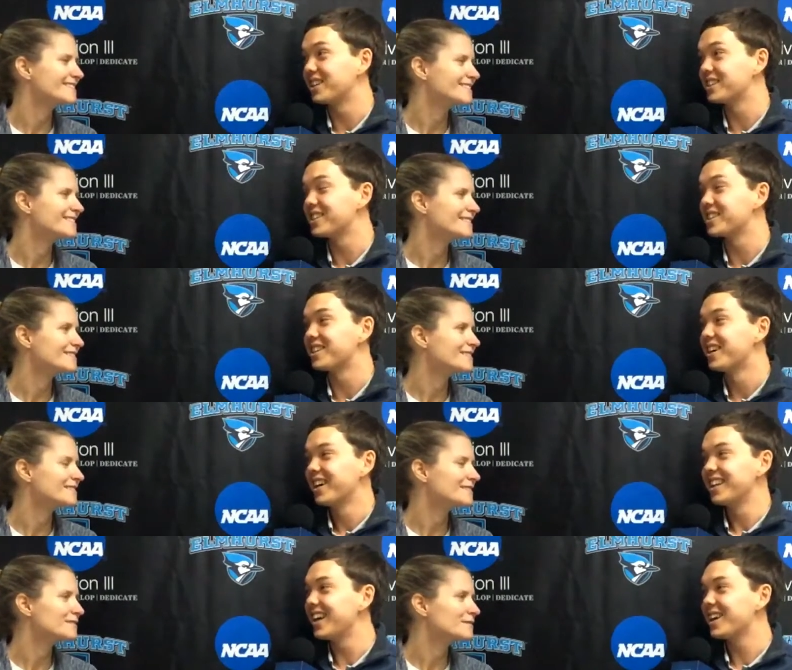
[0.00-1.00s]
Speaker 1: on the season.
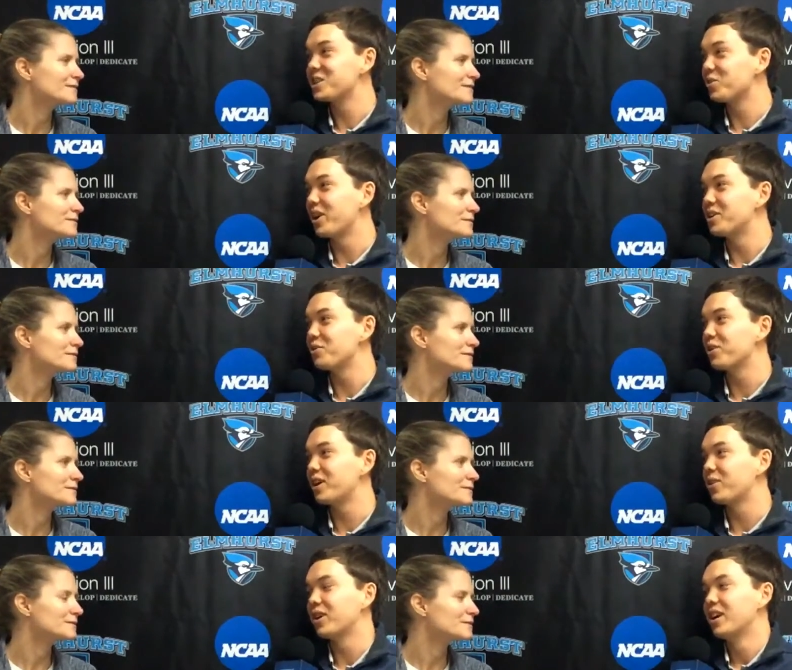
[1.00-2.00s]
The odds are right in your
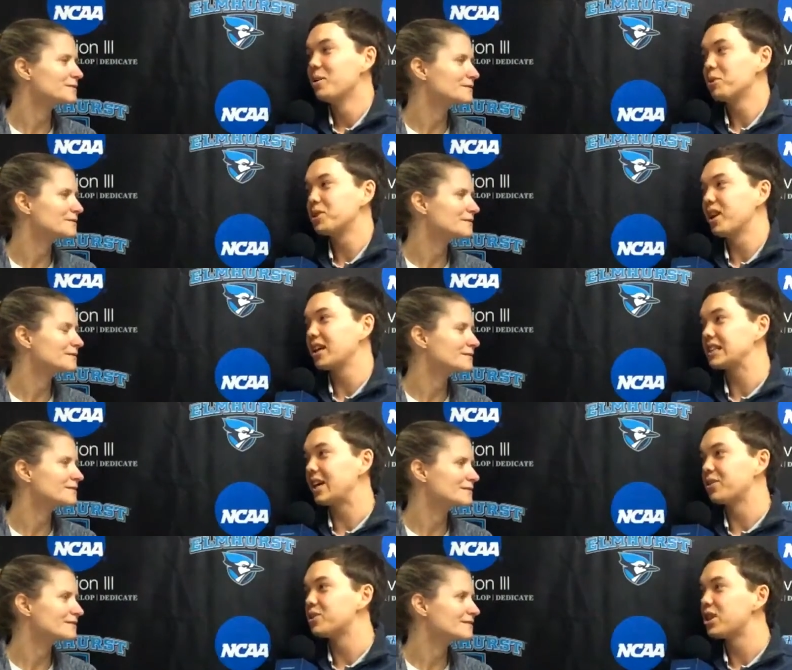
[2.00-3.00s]
favor, but she knocks
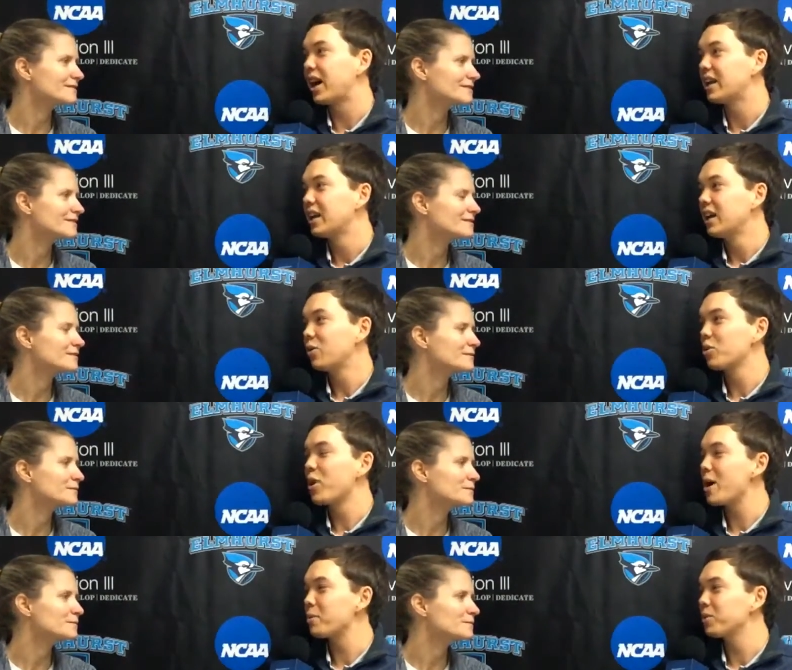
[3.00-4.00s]
down the shot. Uh, were
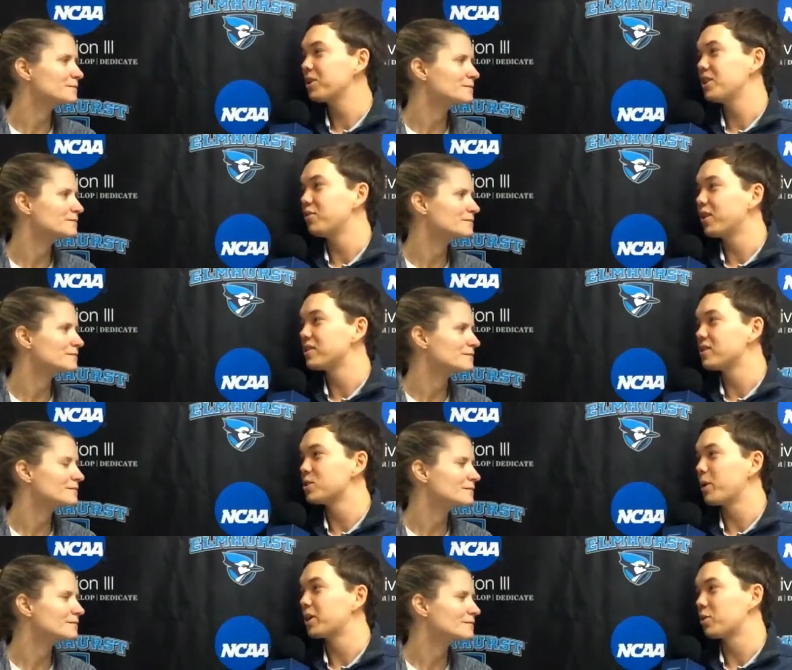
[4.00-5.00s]
you happy with the defense
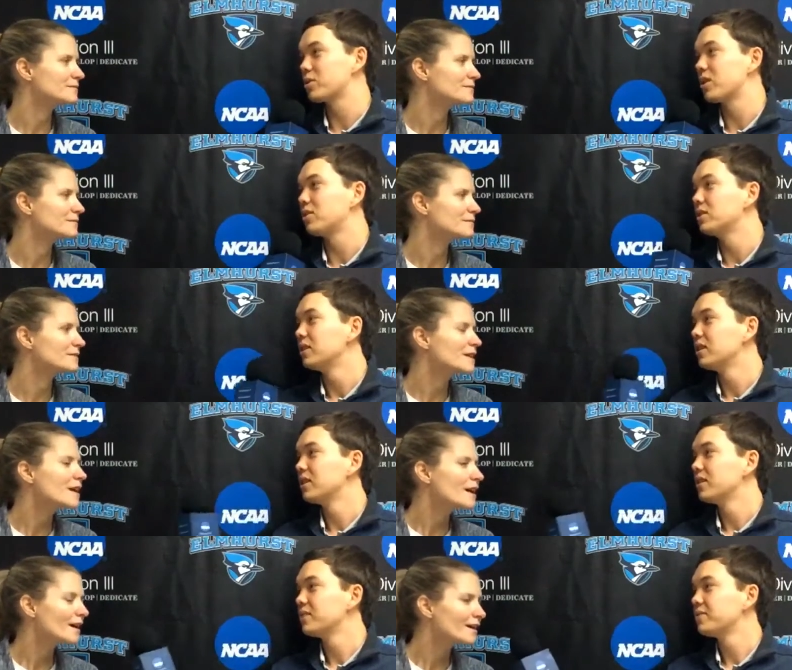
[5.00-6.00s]
despite the result?
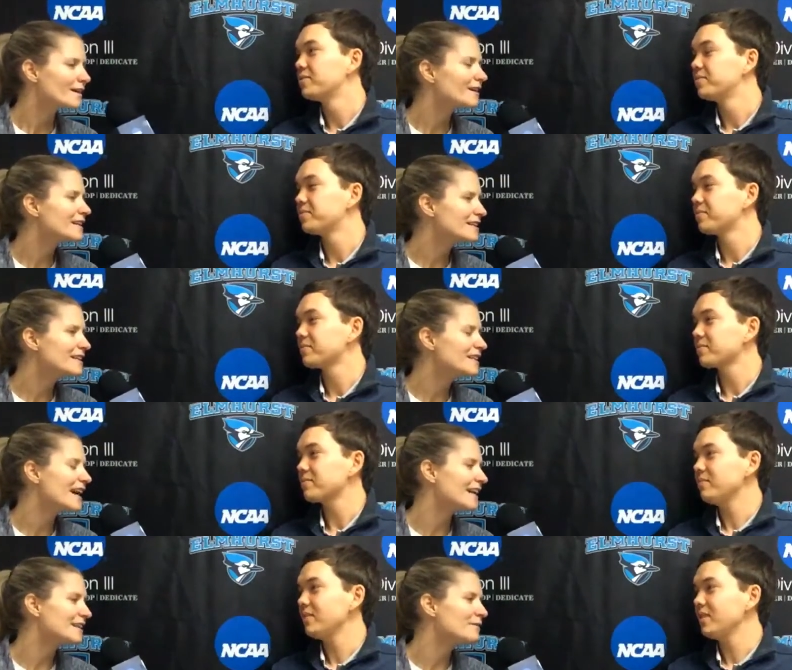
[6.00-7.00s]
Speaker 2: Uh,
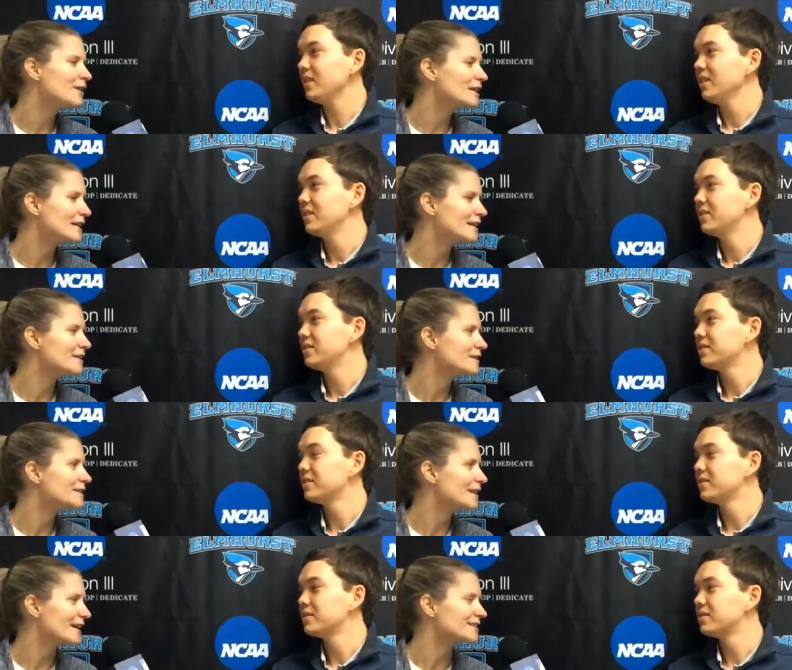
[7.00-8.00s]
yeah, at the very
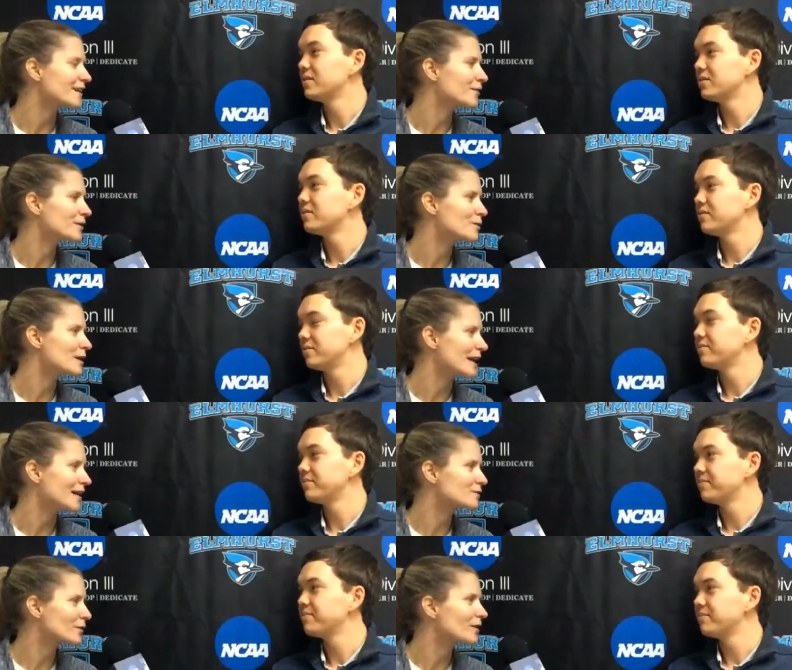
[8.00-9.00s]
end, yes, I don't think we could
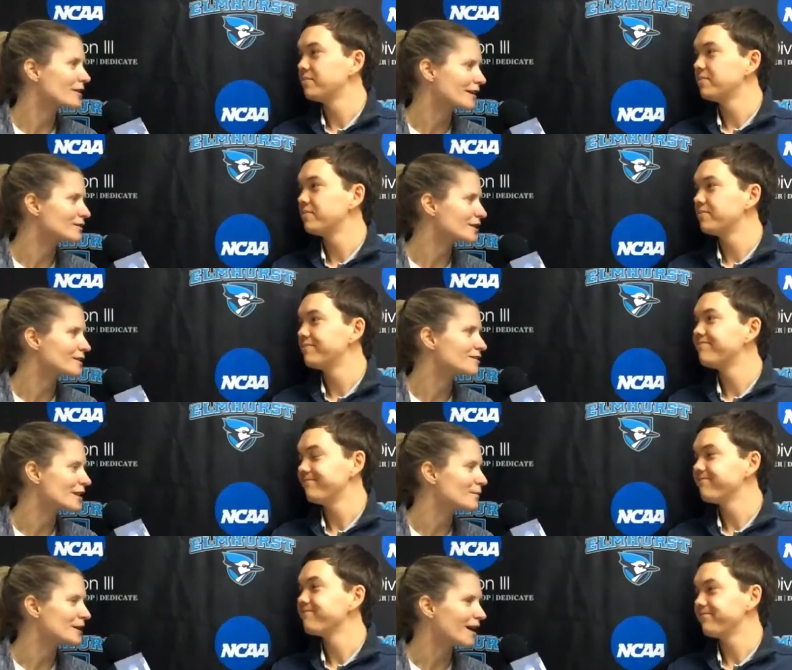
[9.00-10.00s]
ask for anything else. Like you
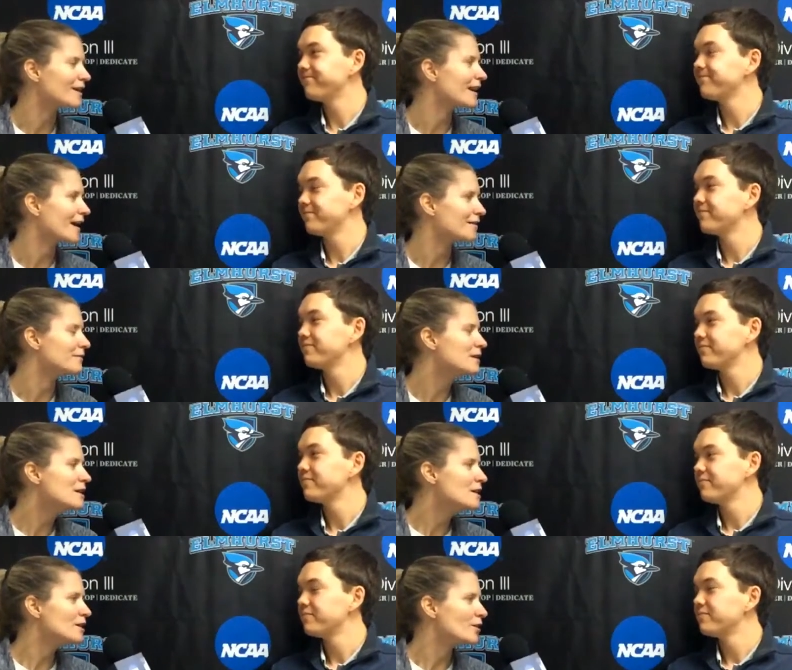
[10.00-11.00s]
said, we got it out of,
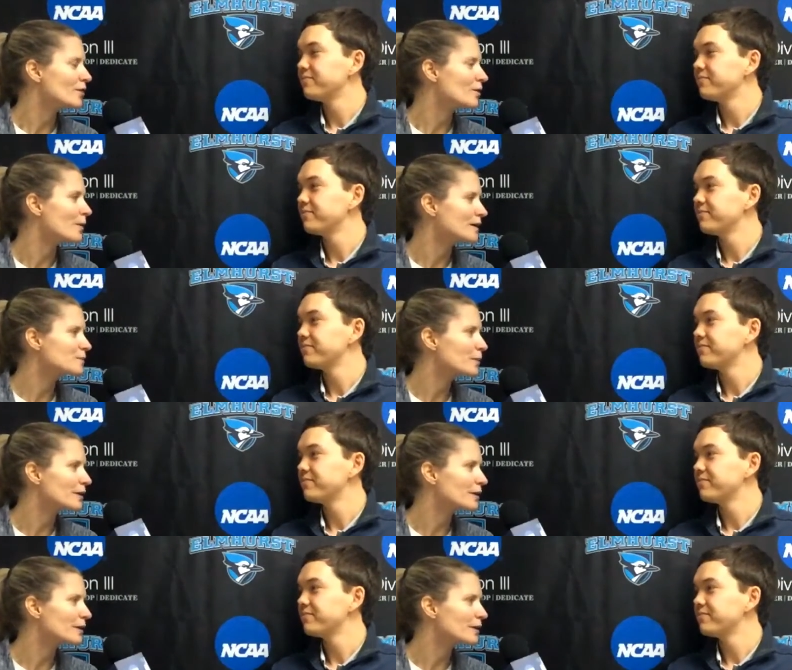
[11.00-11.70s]
you know, their best